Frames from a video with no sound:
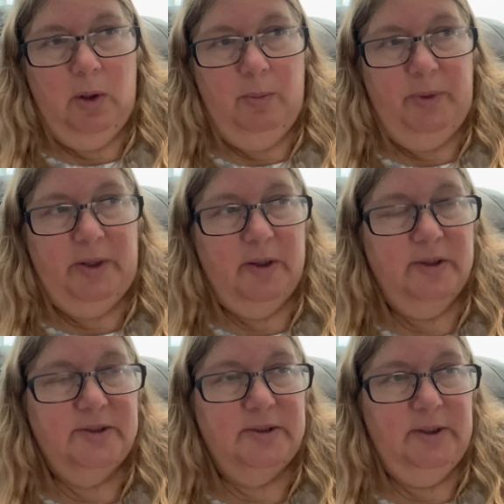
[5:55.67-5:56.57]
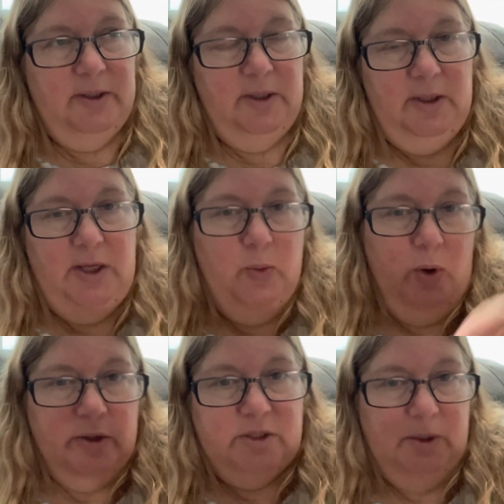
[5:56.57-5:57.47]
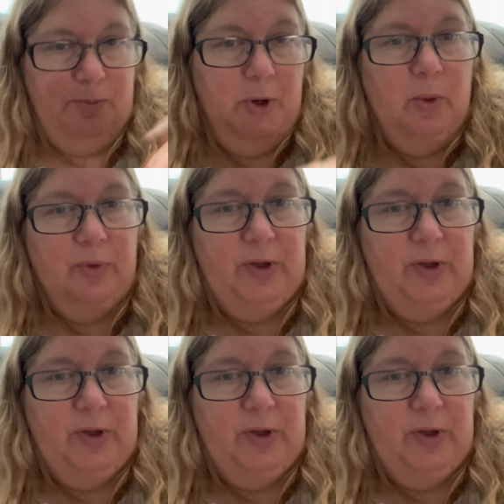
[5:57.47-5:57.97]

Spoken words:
because he works at both.